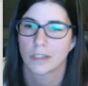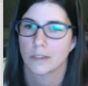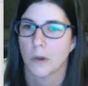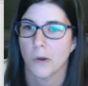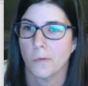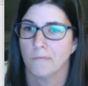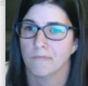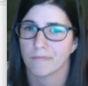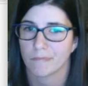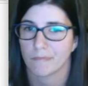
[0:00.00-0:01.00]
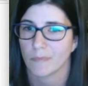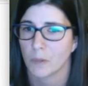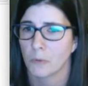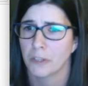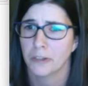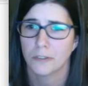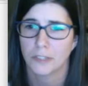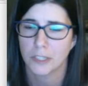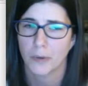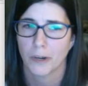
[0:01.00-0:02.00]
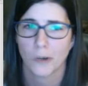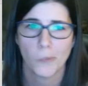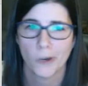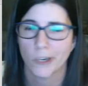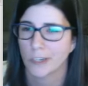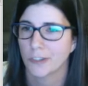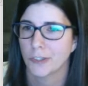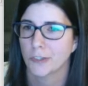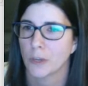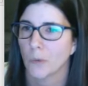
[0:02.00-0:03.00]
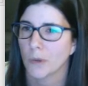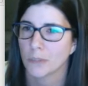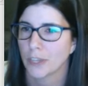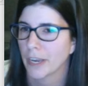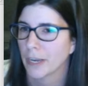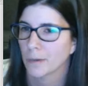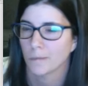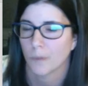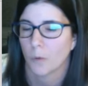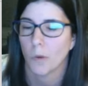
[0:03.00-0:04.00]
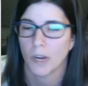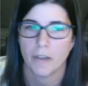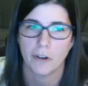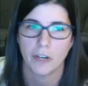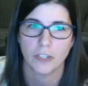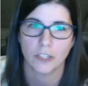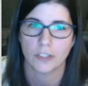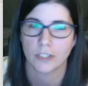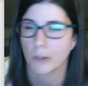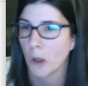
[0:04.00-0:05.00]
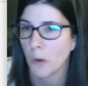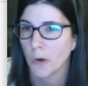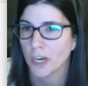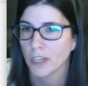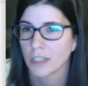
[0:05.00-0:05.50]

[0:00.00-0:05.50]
So whether you're using Smart Notebook or you're just using a website or whatever, it should still all work.